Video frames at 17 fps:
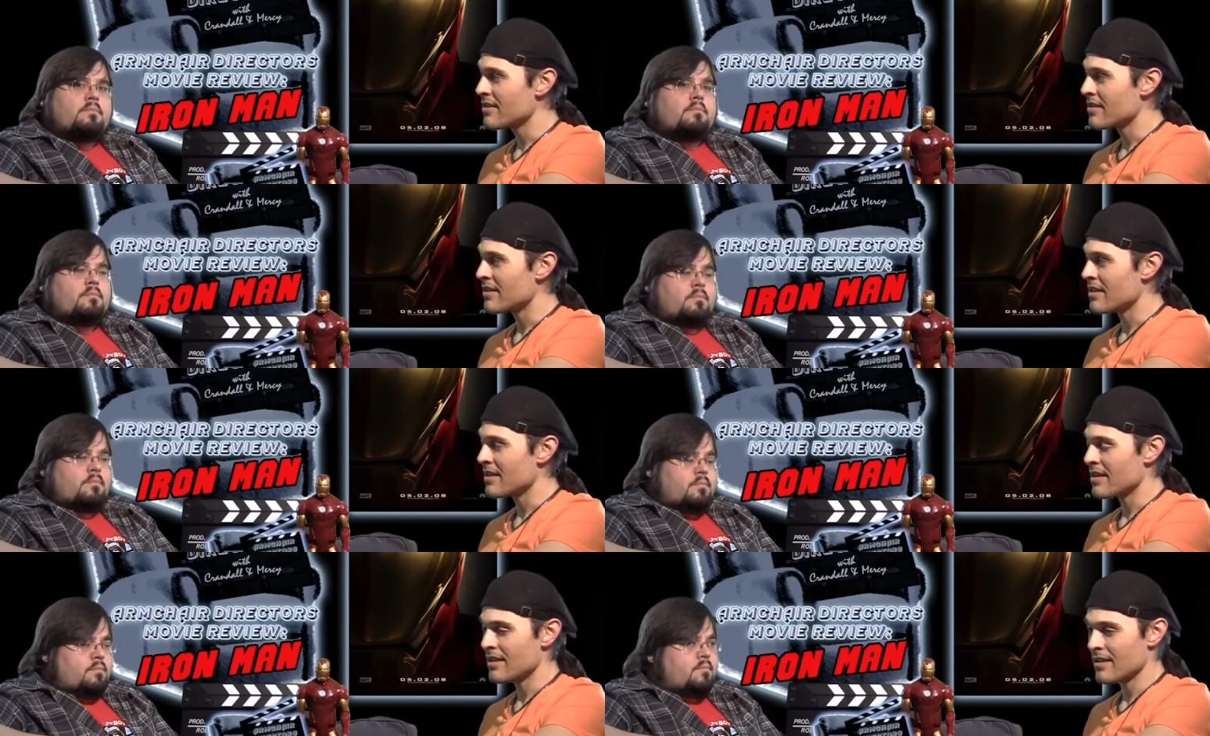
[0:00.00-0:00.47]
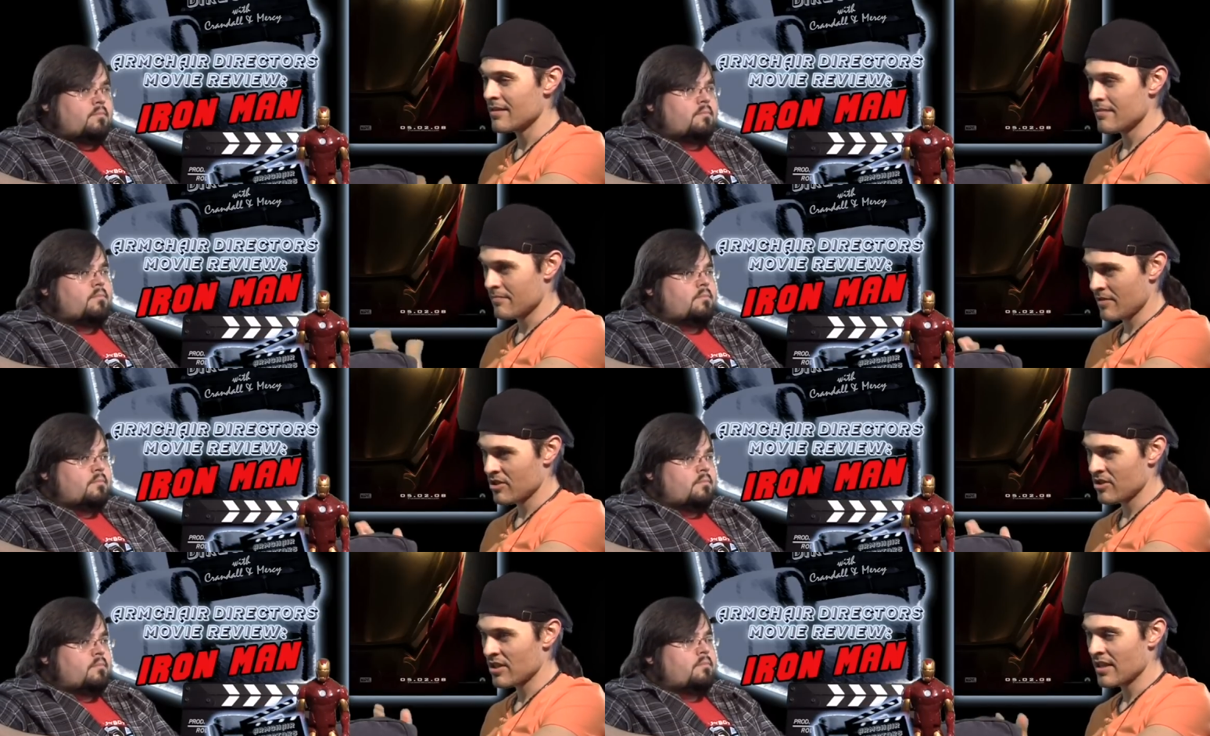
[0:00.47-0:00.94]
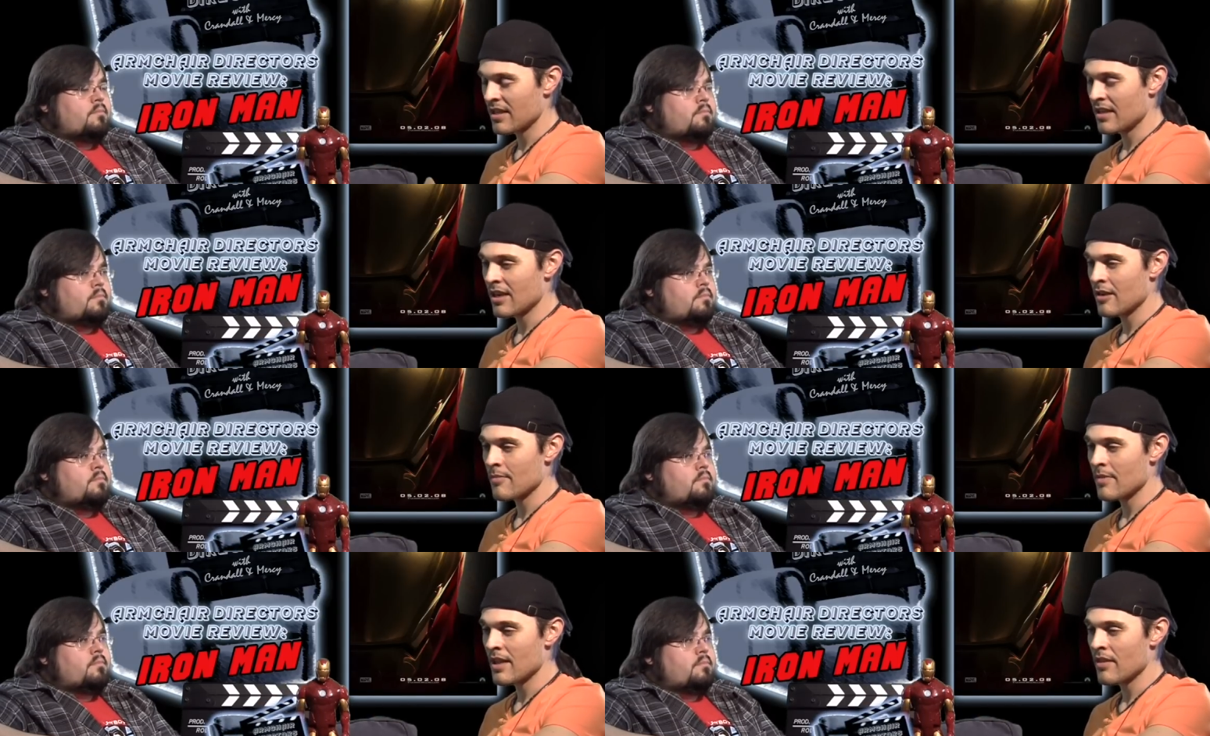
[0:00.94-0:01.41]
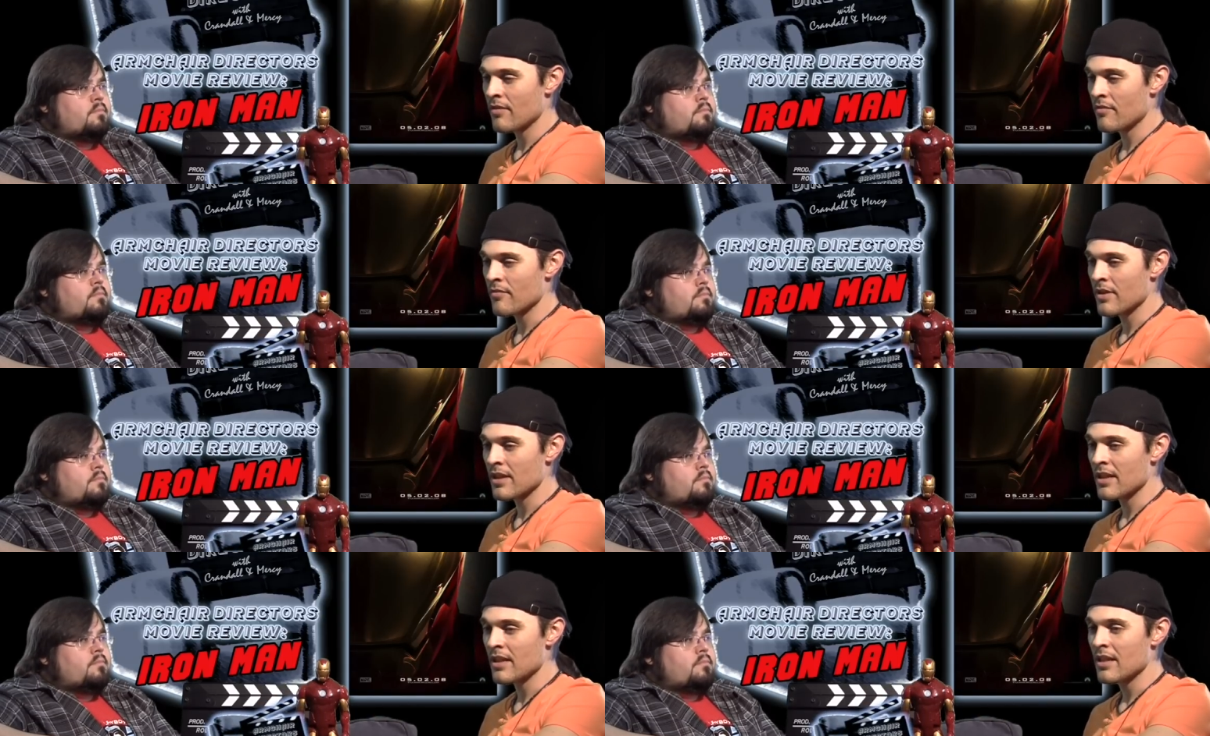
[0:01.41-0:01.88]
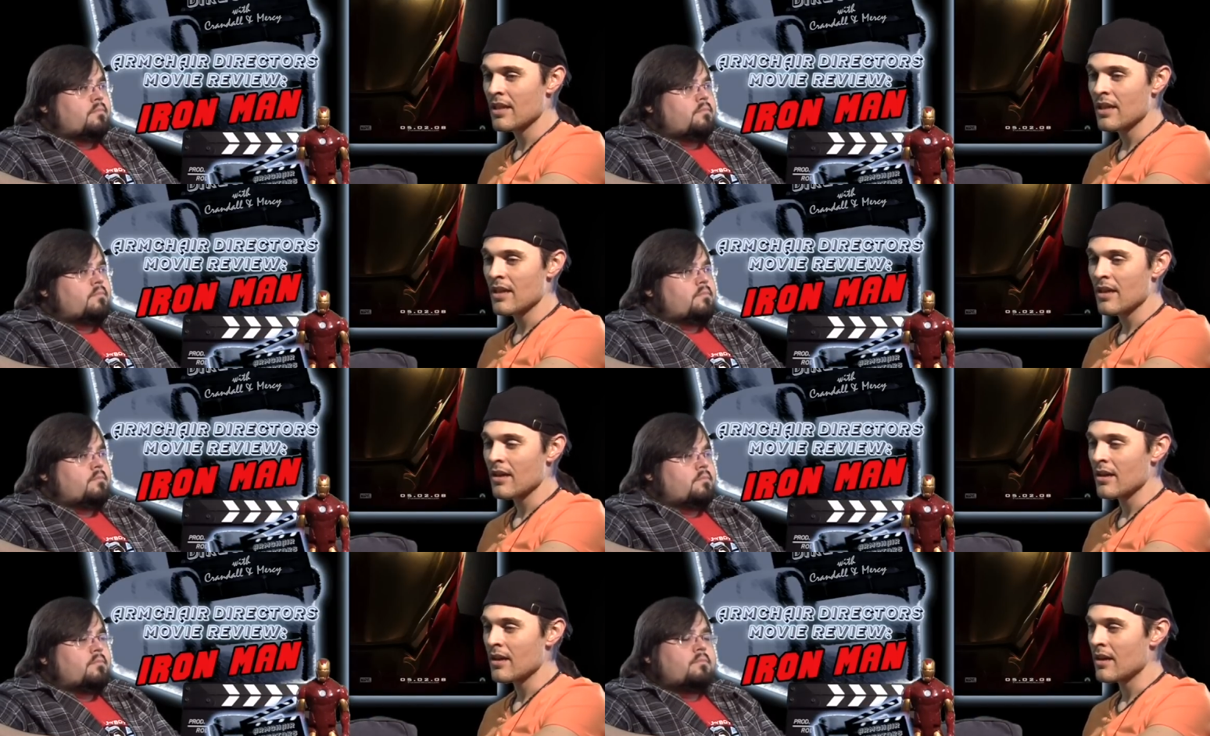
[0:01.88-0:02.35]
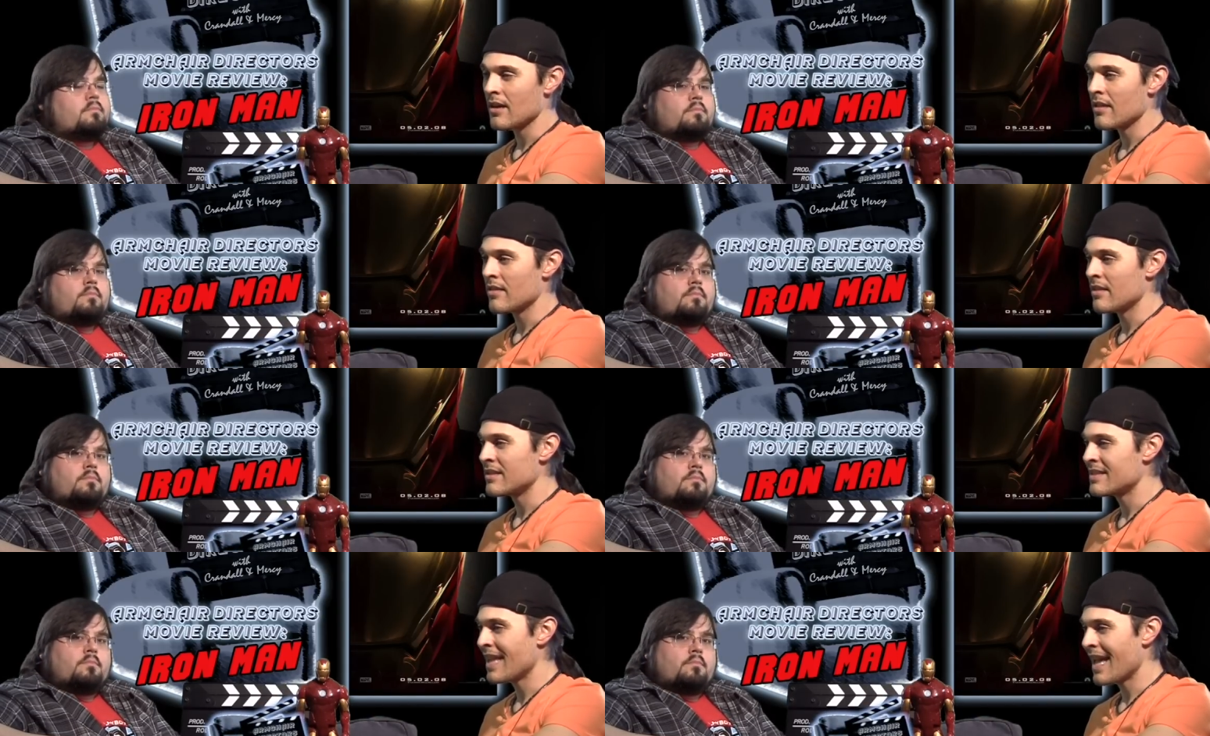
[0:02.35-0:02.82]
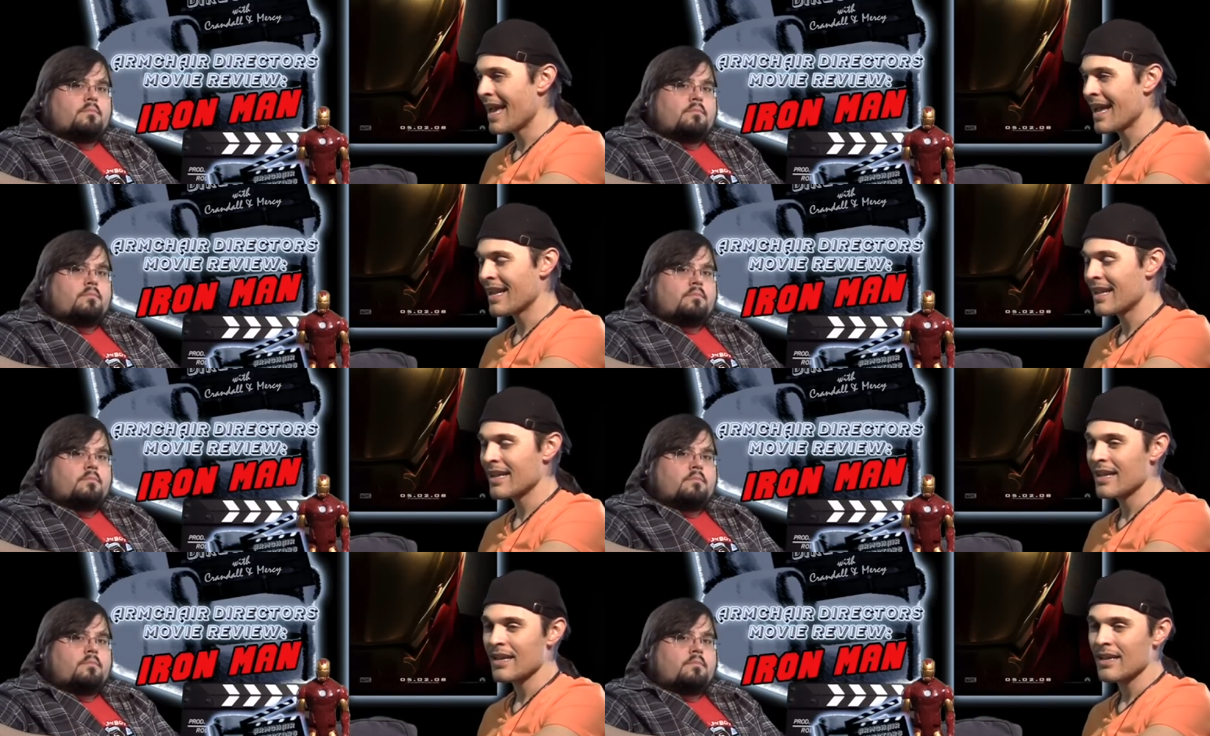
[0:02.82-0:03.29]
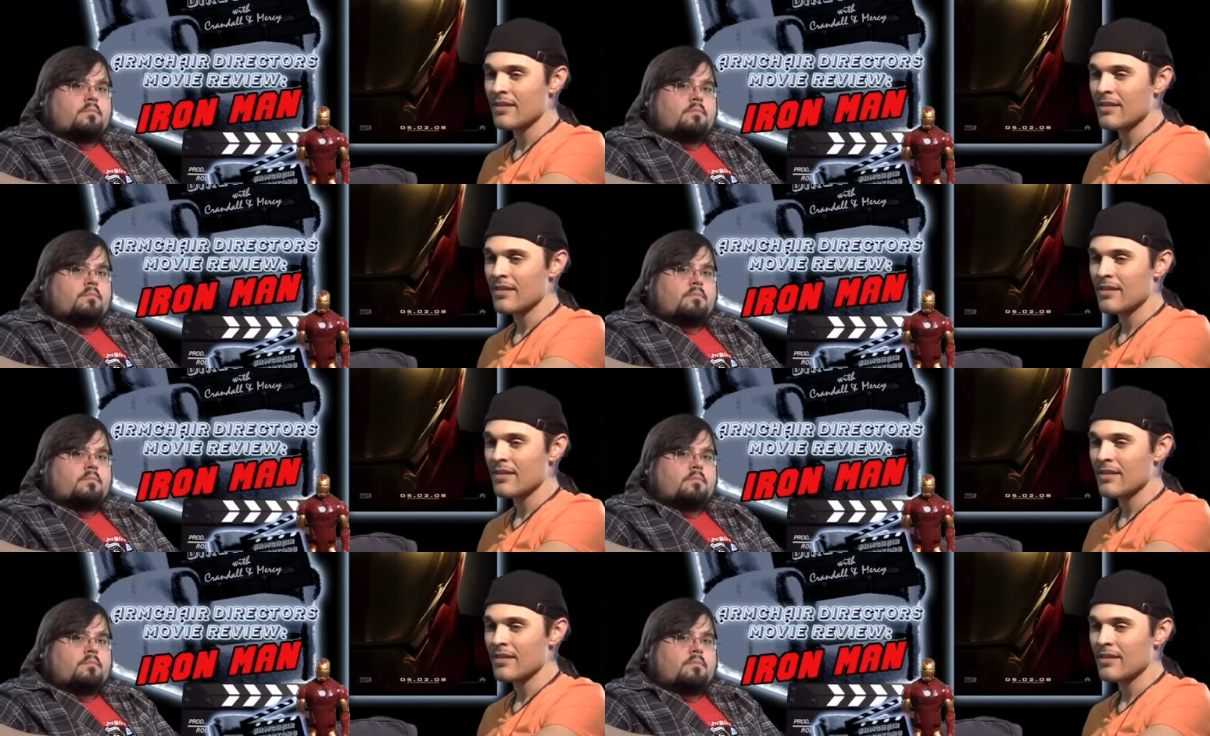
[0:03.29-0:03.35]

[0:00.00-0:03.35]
Speaker 1: uh, much like in Iron Man three. Uh, the tech.